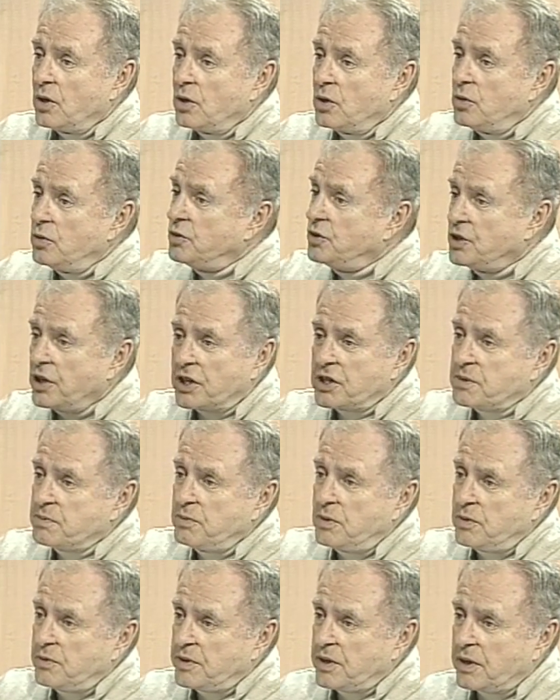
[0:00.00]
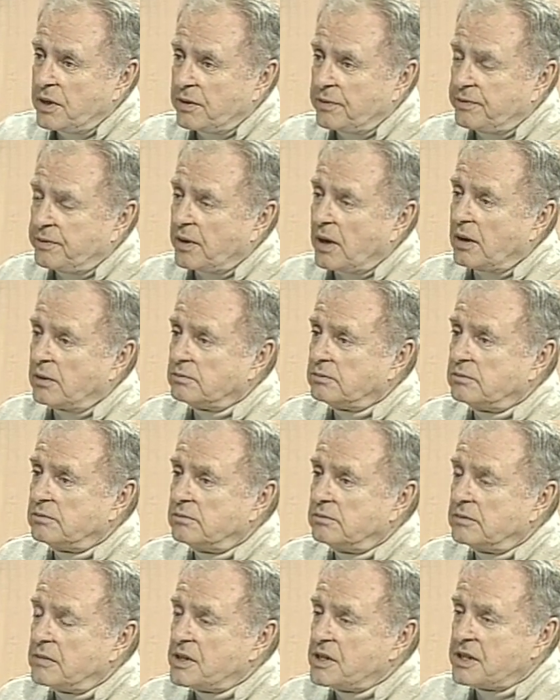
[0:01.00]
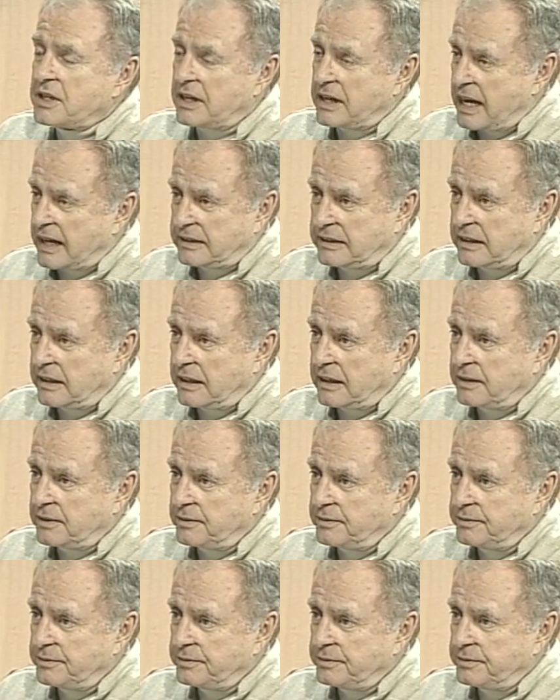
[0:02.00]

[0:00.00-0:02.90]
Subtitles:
who just moved here from Schenectady.